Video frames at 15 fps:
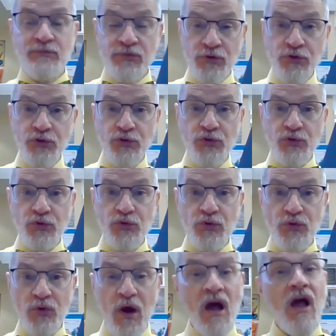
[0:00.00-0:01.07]

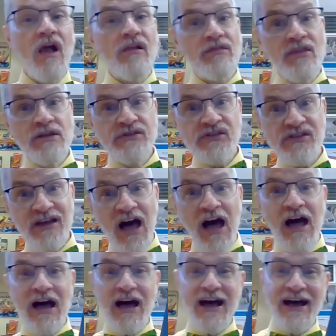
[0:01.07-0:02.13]
blue. The
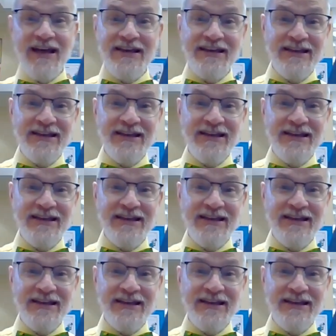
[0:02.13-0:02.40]
sky